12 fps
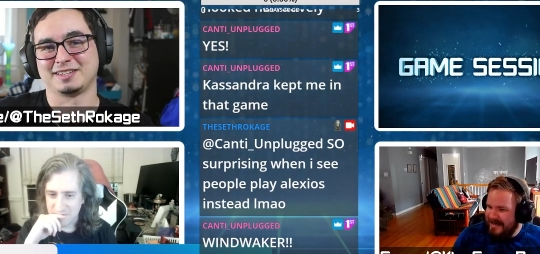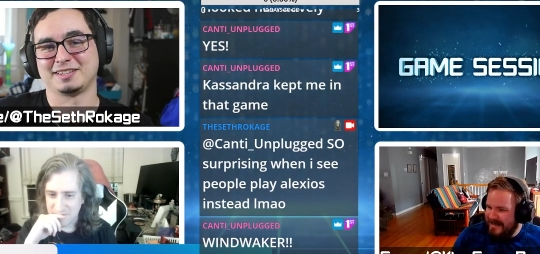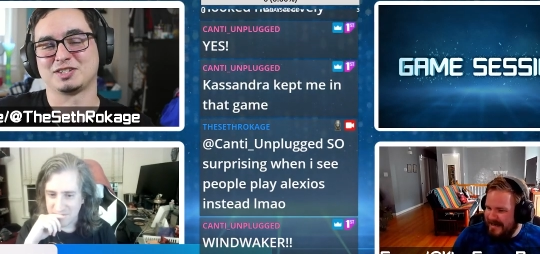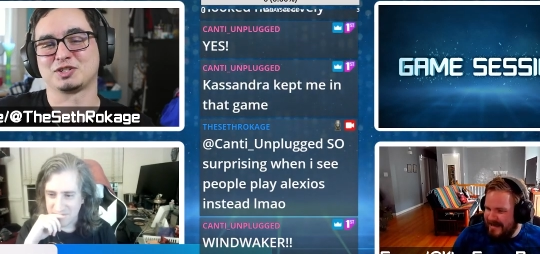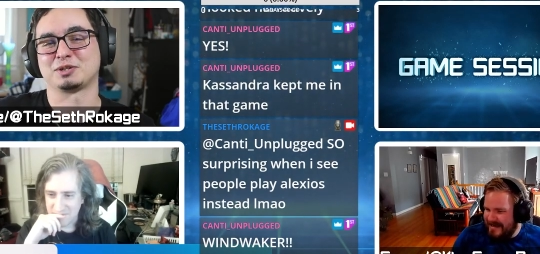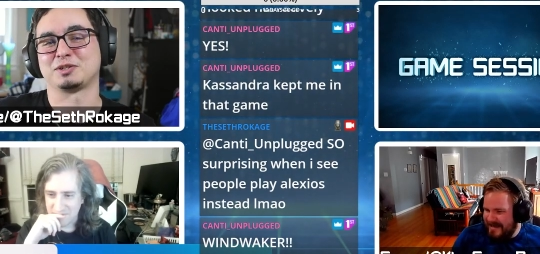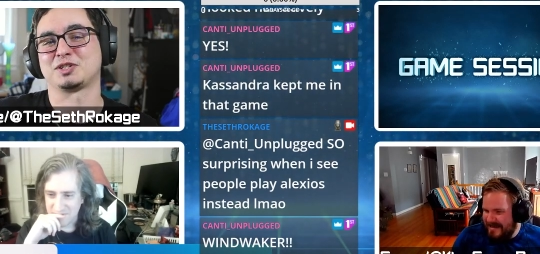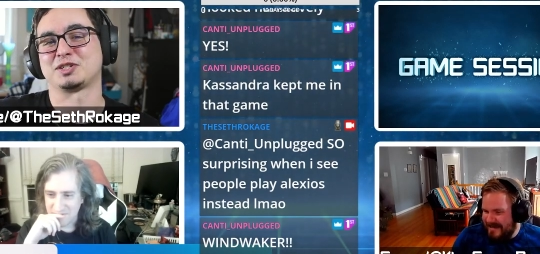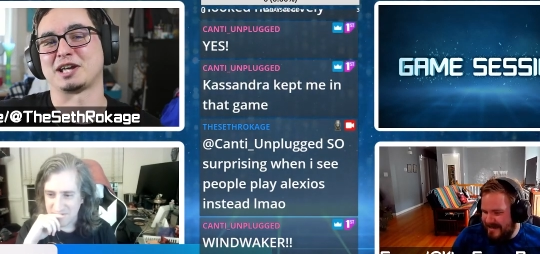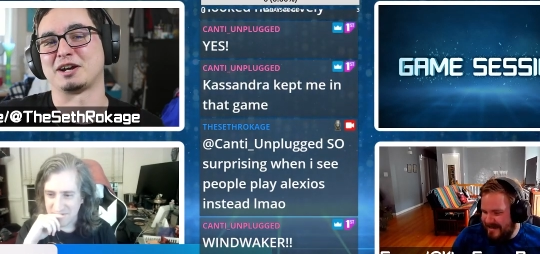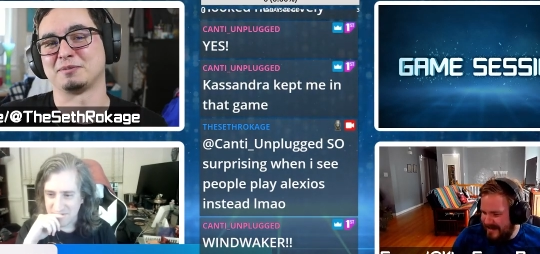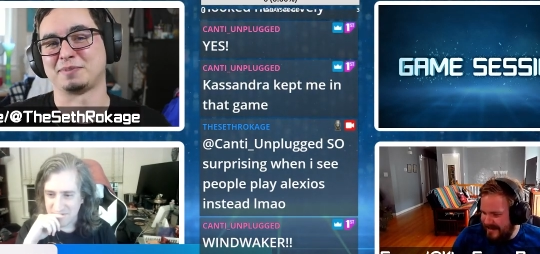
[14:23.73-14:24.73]
Speaker 1: this is going to
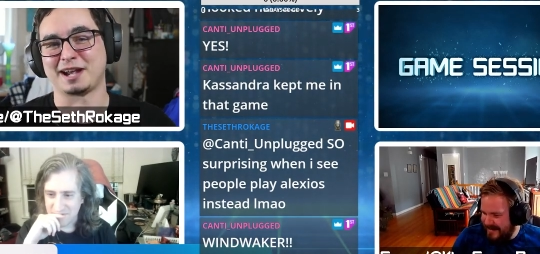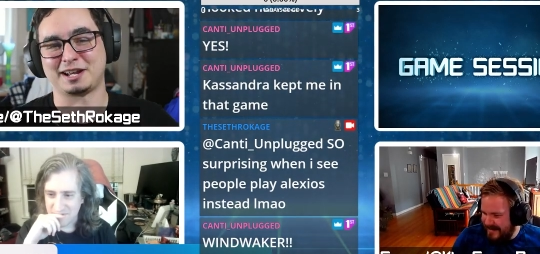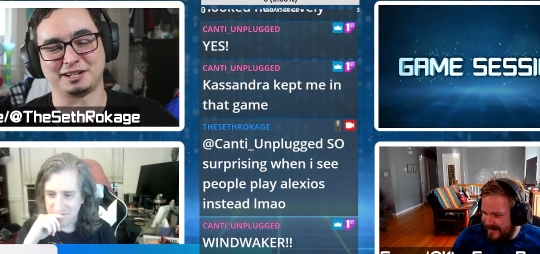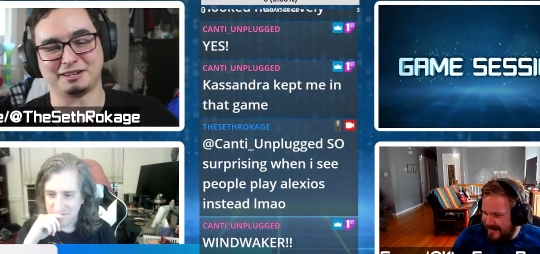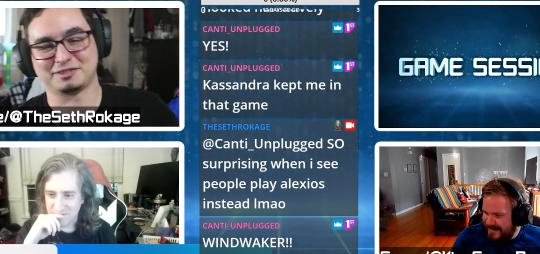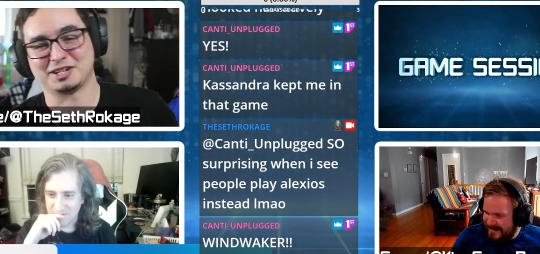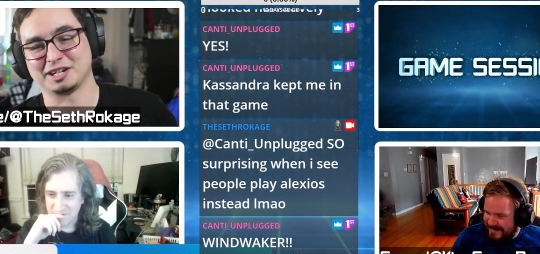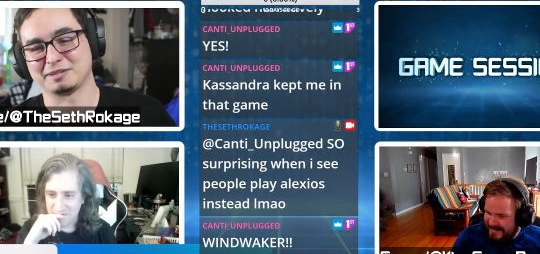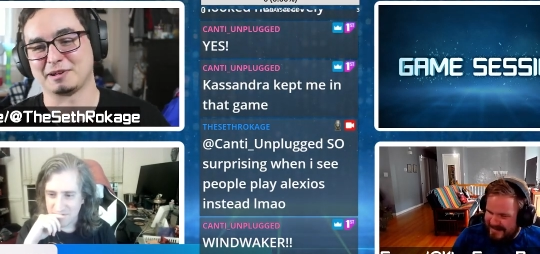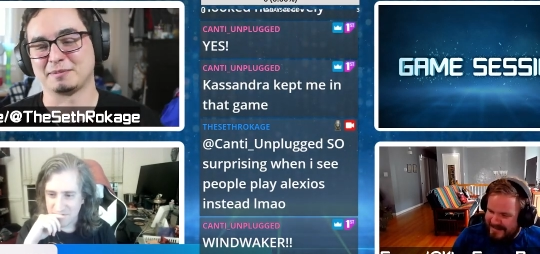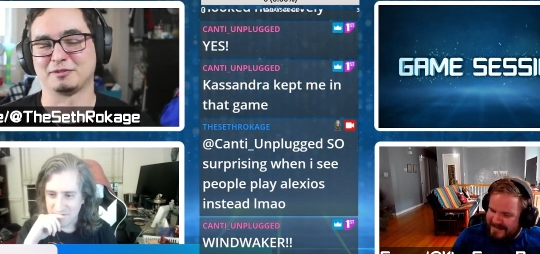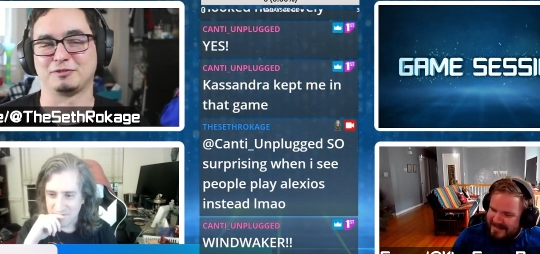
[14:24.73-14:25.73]
sound bad, and I've talked
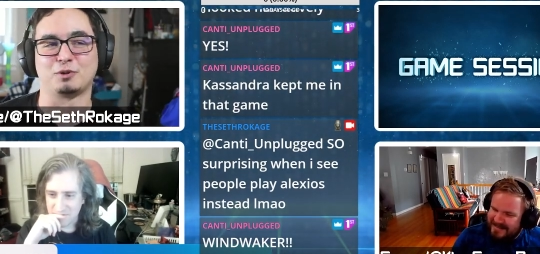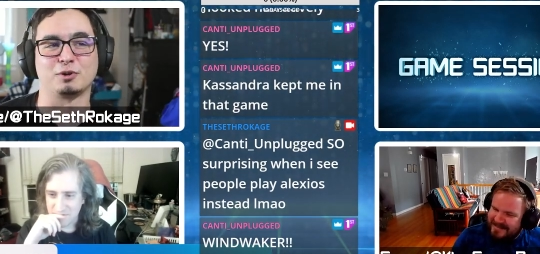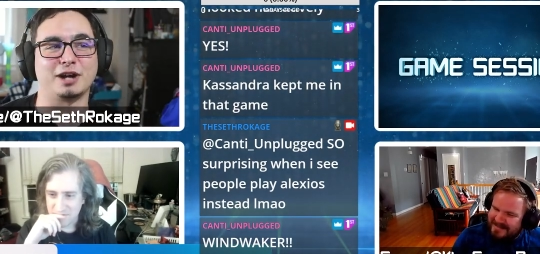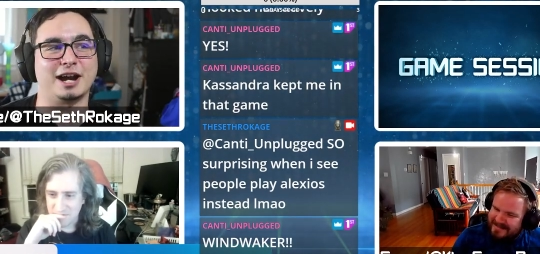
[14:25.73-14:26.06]
about before.